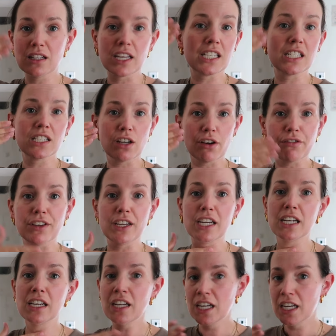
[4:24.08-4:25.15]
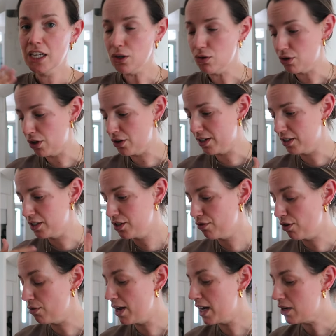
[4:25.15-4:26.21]
like stuffy, it'll go down his
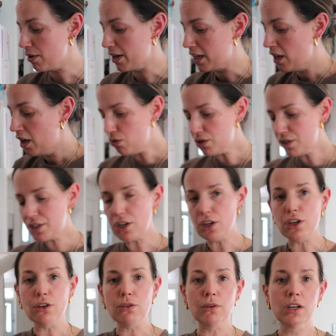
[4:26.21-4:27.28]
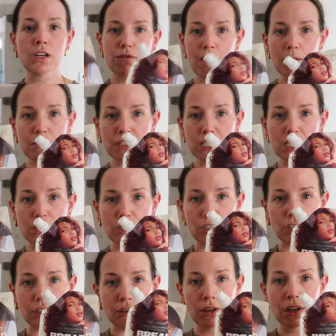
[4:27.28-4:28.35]
throat. Anyway, also grabbed these
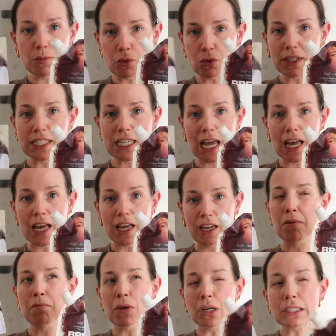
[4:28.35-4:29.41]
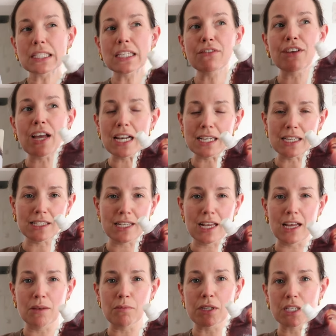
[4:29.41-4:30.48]
two for the boys' hair, mostly for Elliot's
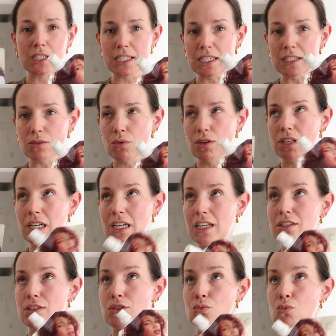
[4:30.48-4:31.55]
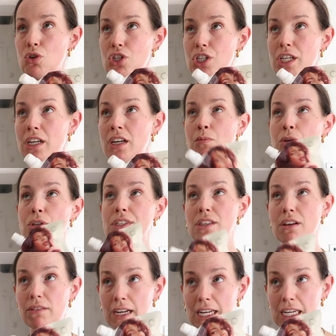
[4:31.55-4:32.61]
hair, because he's the one that lets us wash it the most
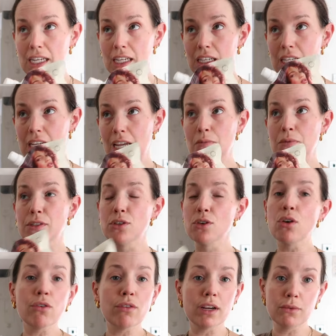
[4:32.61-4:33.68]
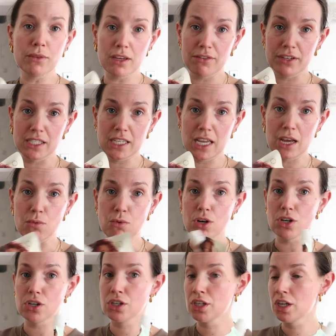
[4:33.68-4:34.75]
thoroughly. Gabe is not great with having his hair
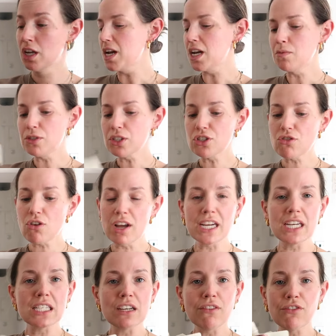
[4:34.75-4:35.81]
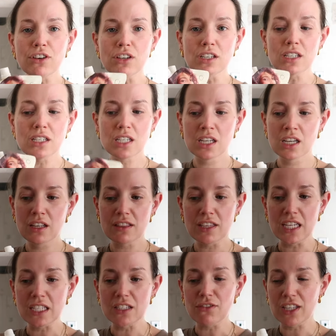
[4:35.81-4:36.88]
washed. And I'm just trying different
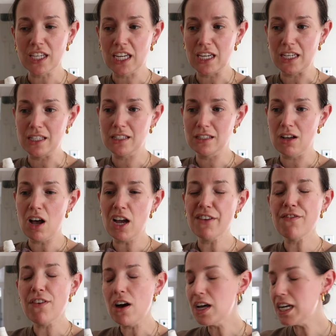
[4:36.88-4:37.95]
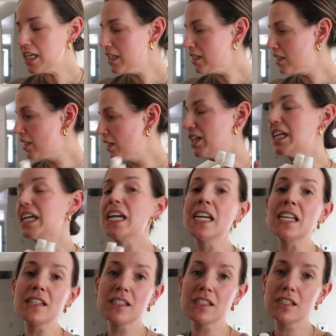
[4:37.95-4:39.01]
things for the kids. I find the
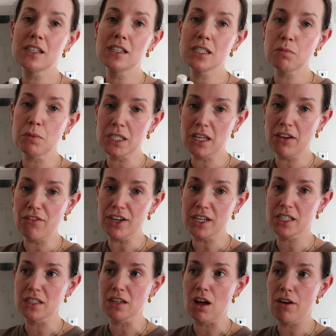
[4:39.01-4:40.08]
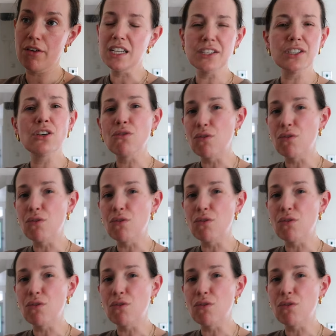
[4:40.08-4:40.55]
kids specific stuff isn't